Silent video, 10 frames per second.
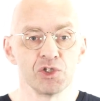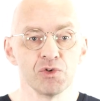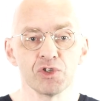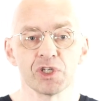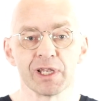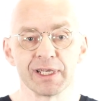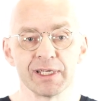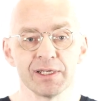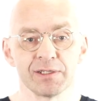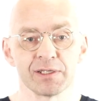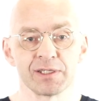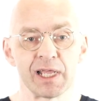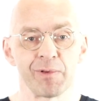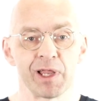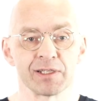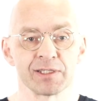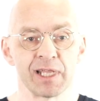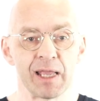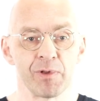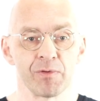Usually, the
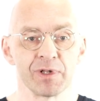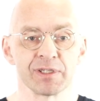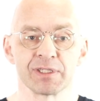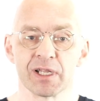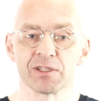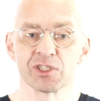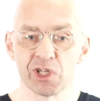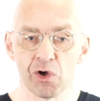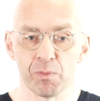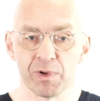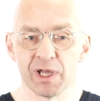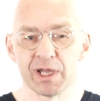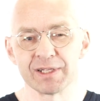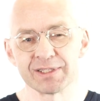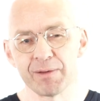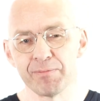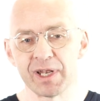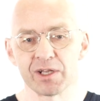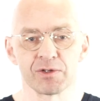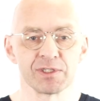stabilized table will still slope in some
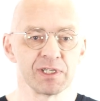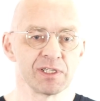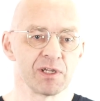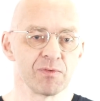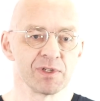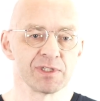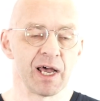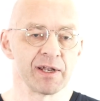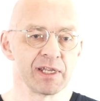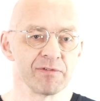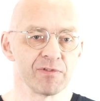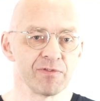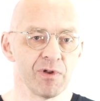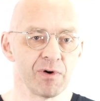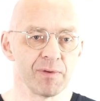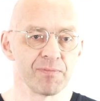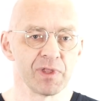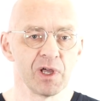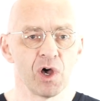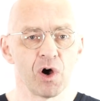manner consistent with the uneven floor.
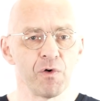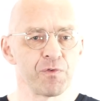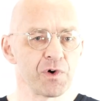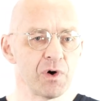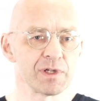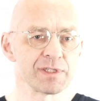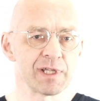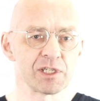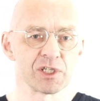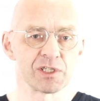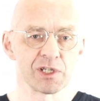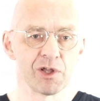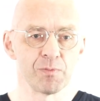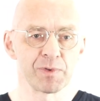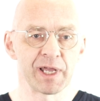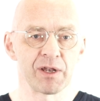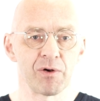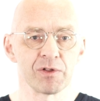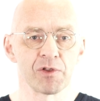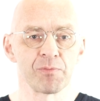Of course, such a slope can
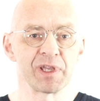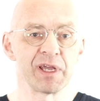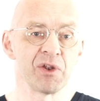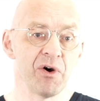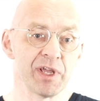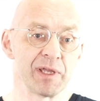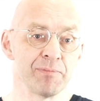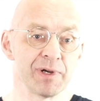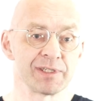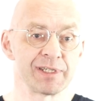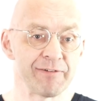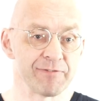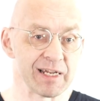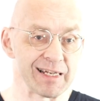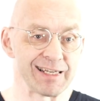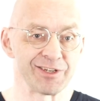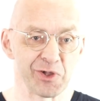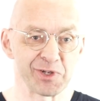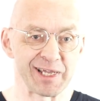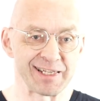also be annoying, but definitely
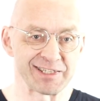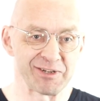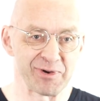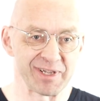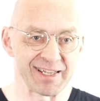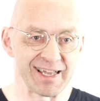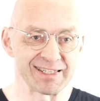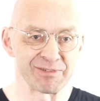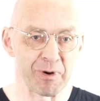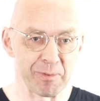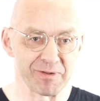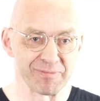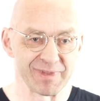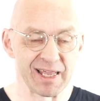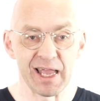not as annoying as a wobble.